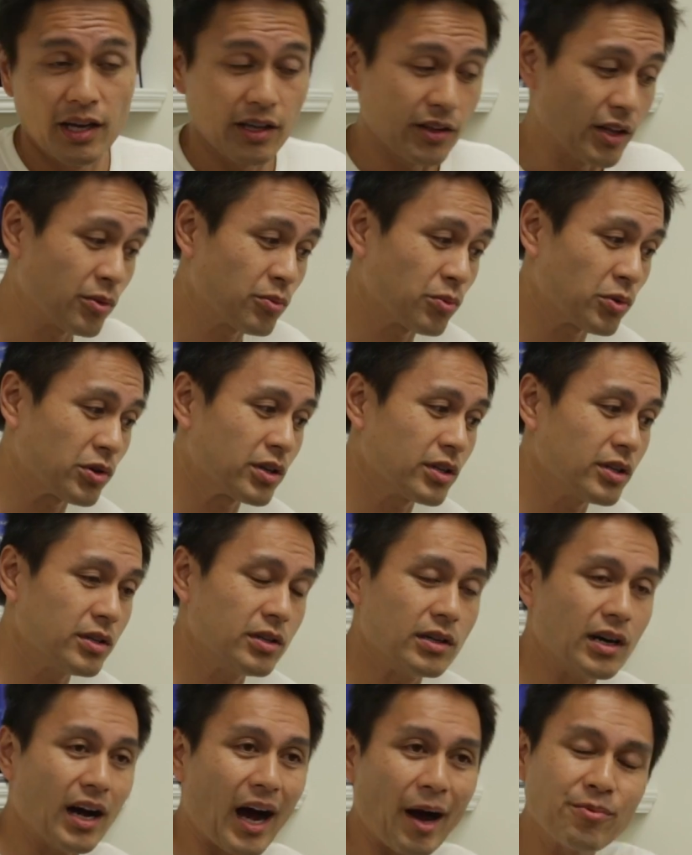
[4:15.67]
Then
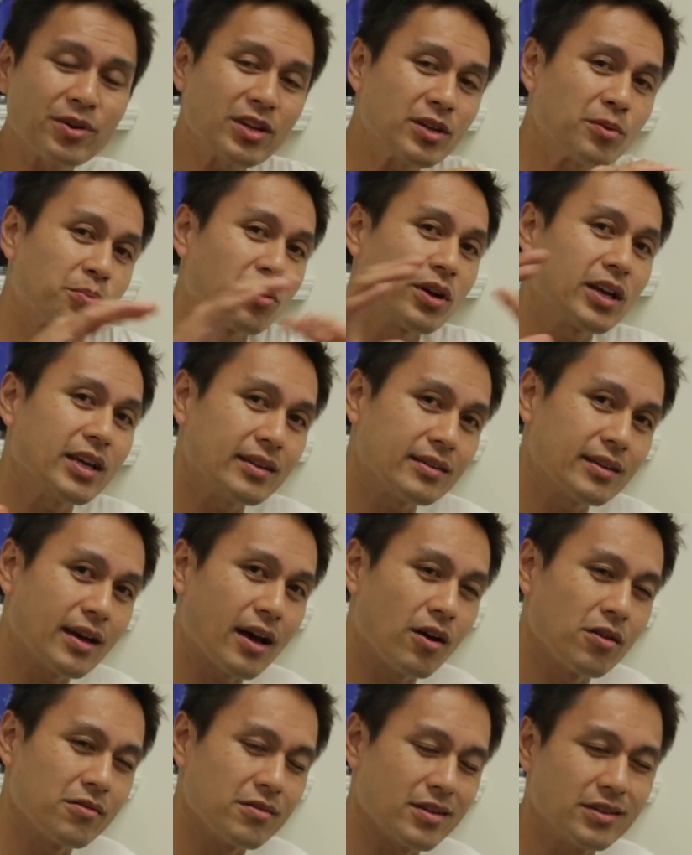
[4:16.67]
I'm gonna break it
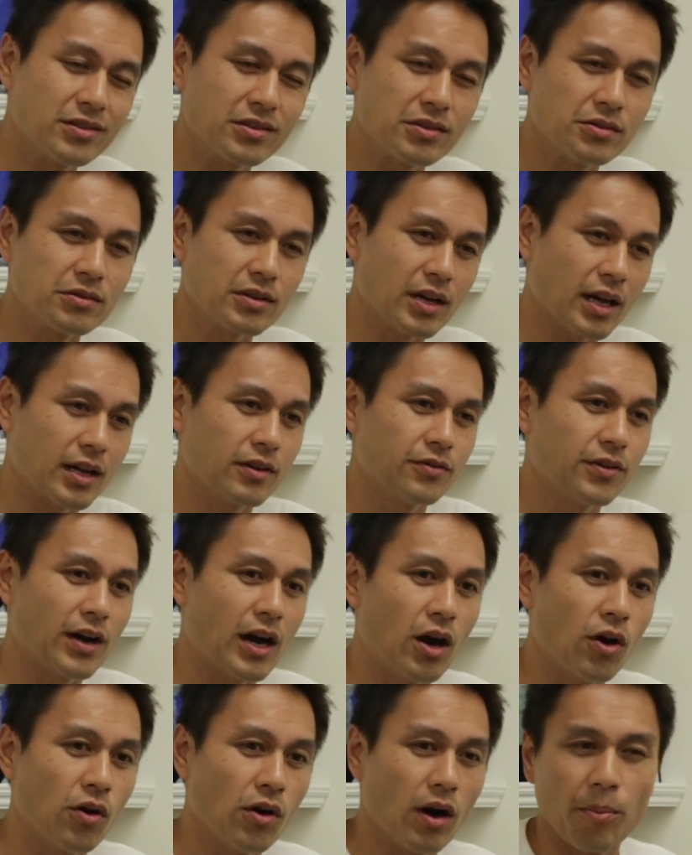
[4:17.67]
down into kind of
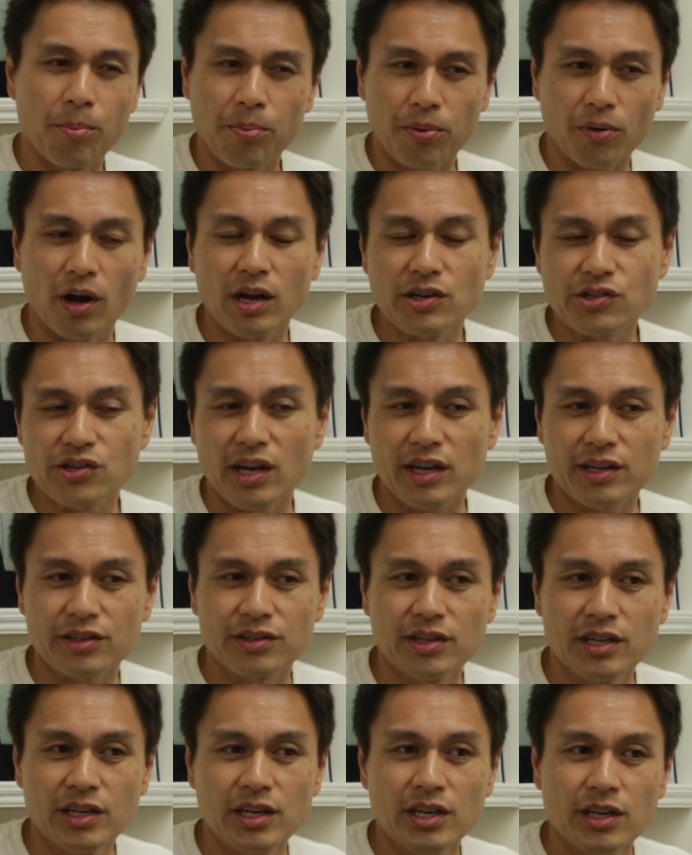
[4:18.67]
how a project
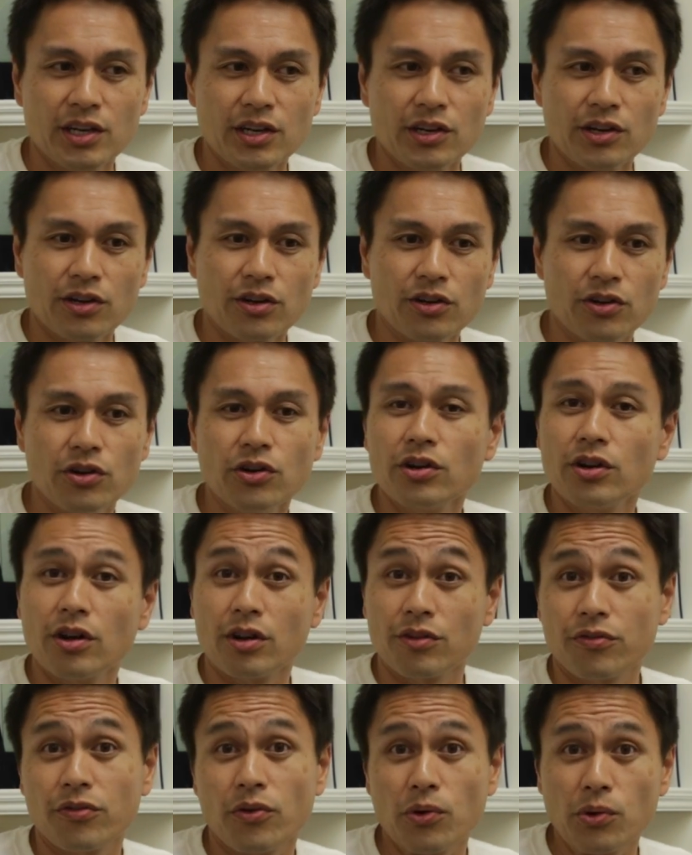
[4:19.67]
could
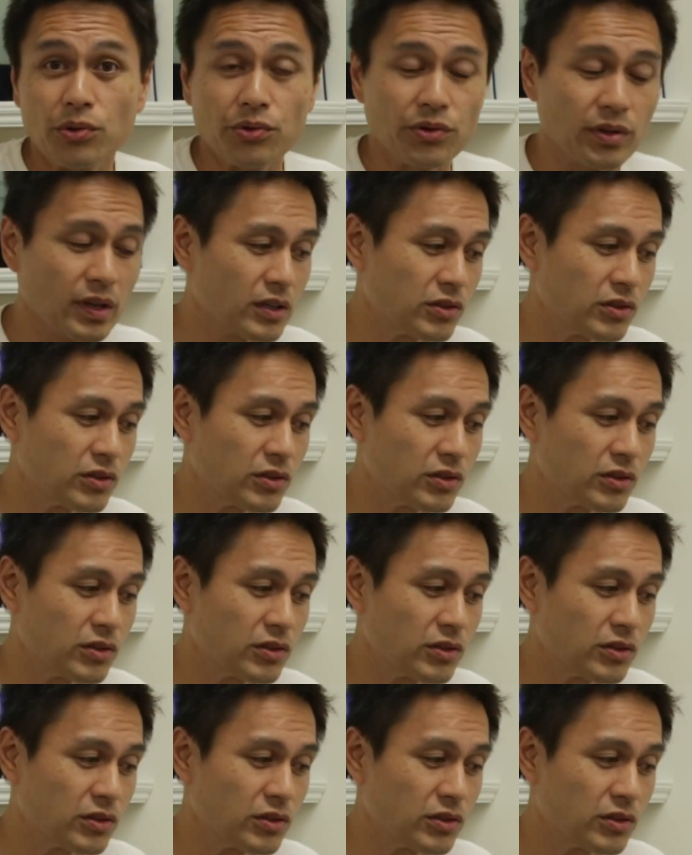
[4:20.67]
unfold.